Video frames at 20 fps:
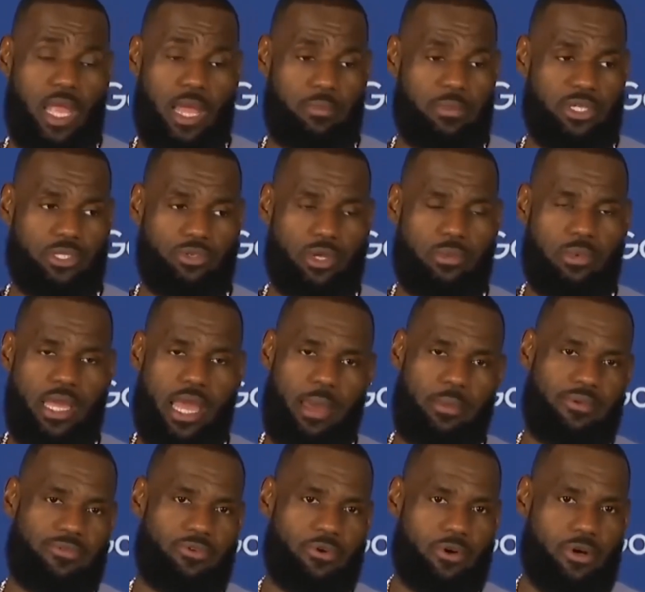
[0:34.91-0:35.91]
I'm extremely
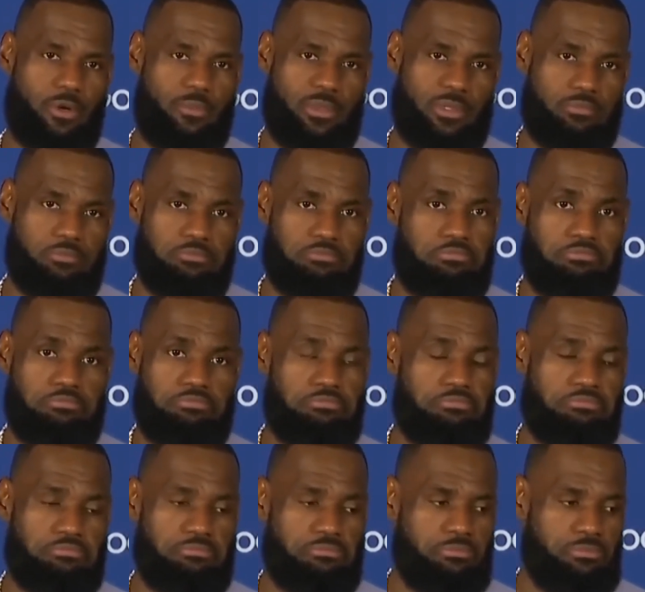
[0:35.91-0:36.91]
happy for them, and,
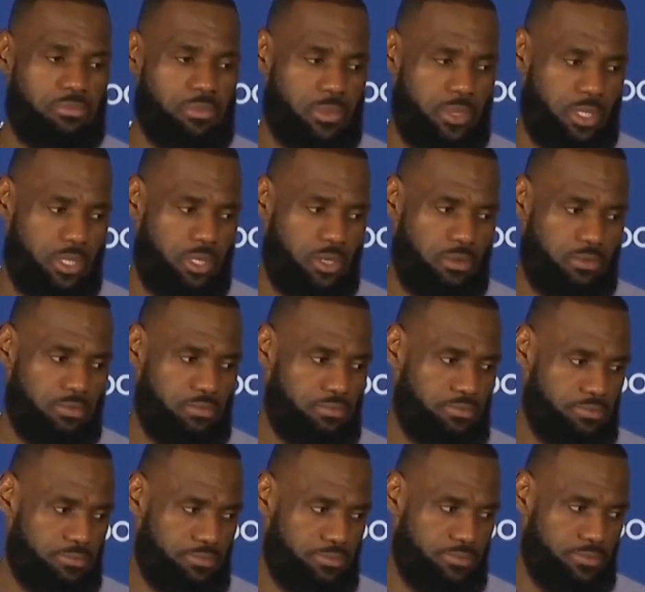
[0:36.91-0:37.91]
and you know,
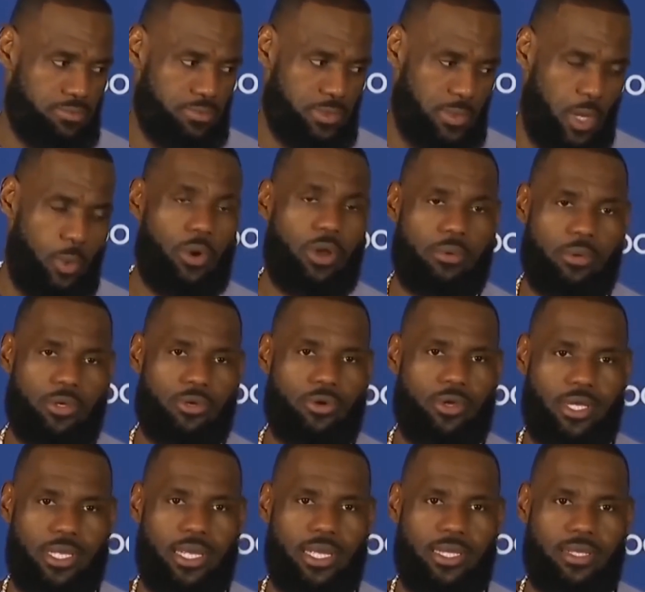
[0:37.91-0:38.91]
I want them to
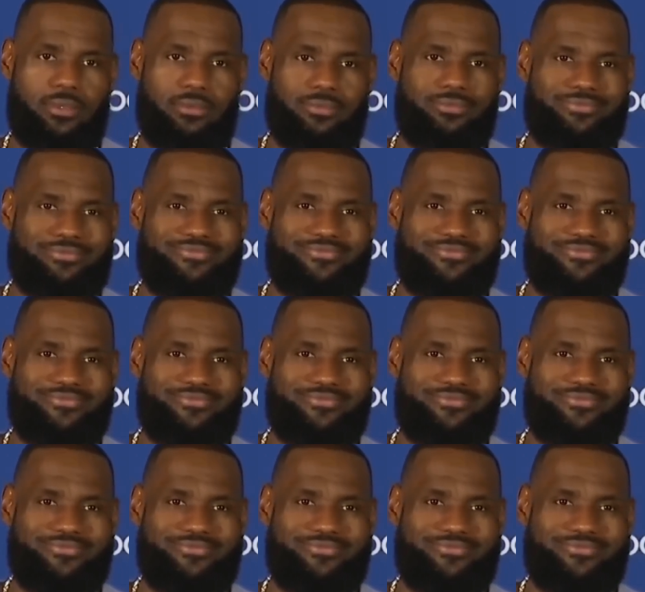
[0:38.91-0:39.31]
do it again.